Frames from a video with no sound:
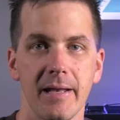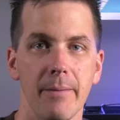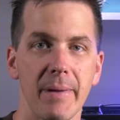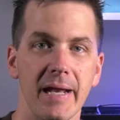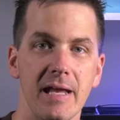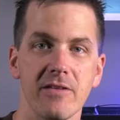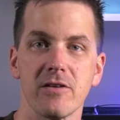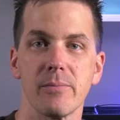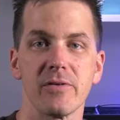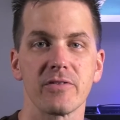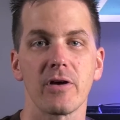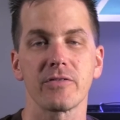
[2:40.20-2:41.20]
Now, magnesium
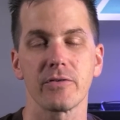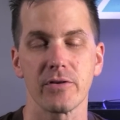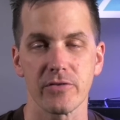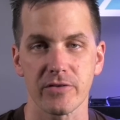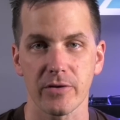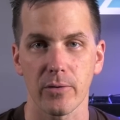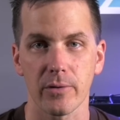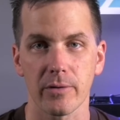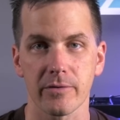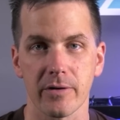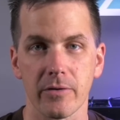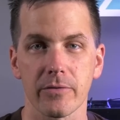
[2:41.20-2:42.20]
is also used in coral
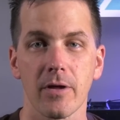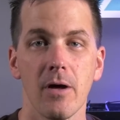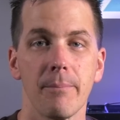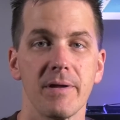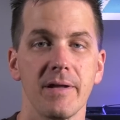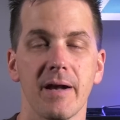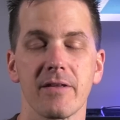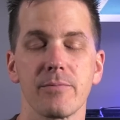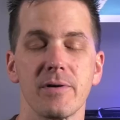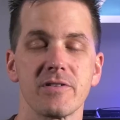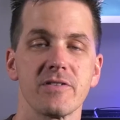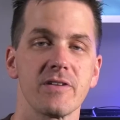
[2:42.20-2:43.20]
growth, but not as
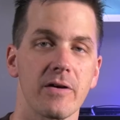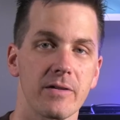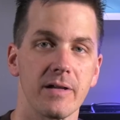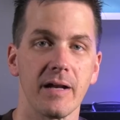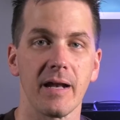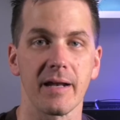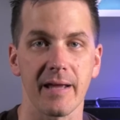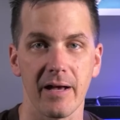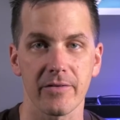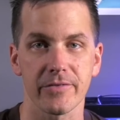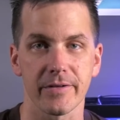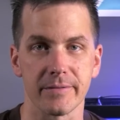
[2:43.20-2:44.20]
much as alkalinity and
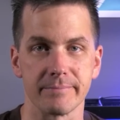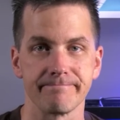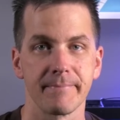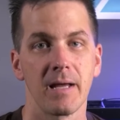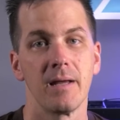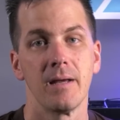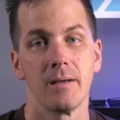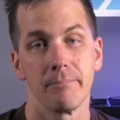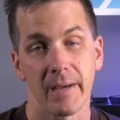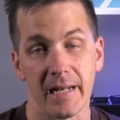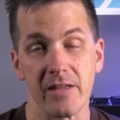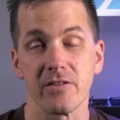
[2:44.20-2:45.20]
calcium.
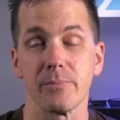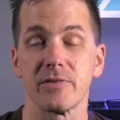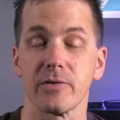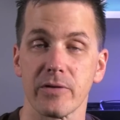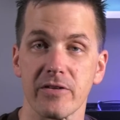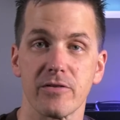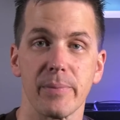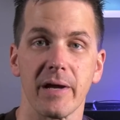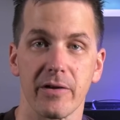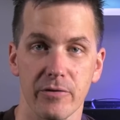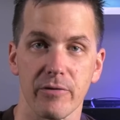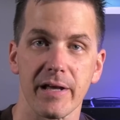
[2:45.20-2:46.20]
Magnesium still needs to be
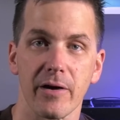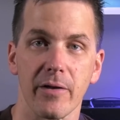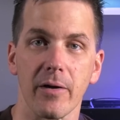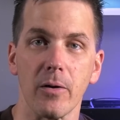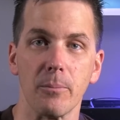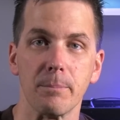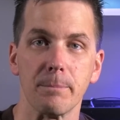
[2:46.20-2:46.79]
on your radar though.